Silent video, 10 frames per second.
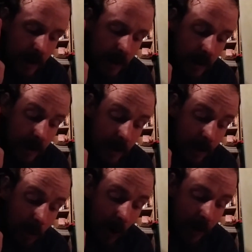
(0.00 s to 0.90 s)
The neither
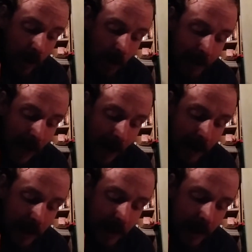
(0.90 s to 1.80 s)
white nor black
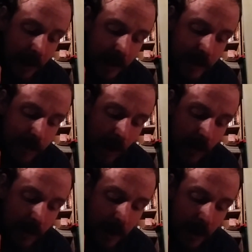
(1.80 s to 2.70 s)
is
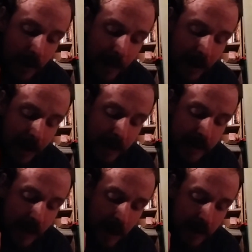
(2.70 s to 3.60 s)
found in the mendicant
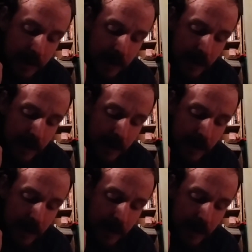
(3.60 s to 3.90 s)
saints,